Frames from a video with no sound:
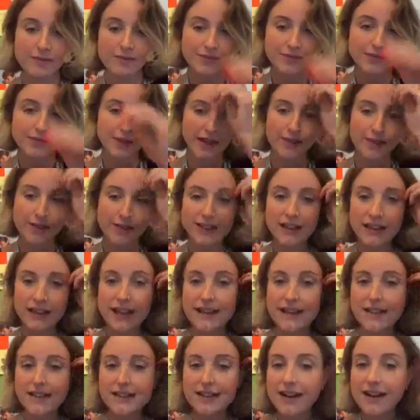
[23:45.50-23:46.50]
If you'd
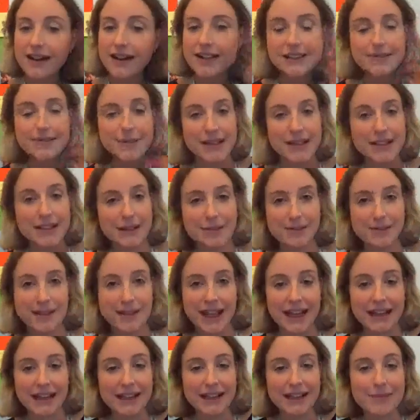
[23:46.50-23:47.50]
like to ask me
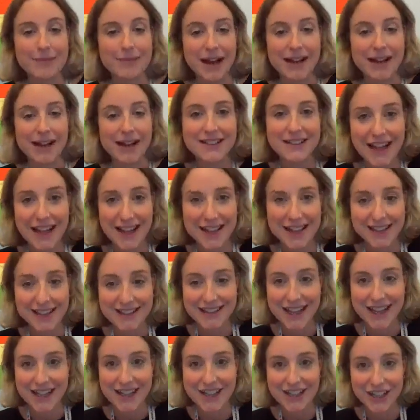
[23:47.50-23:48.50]
something about today's
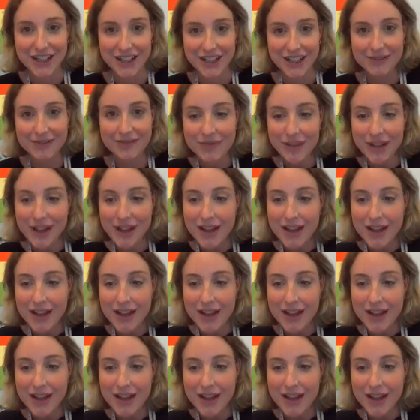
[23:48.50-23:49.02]
session,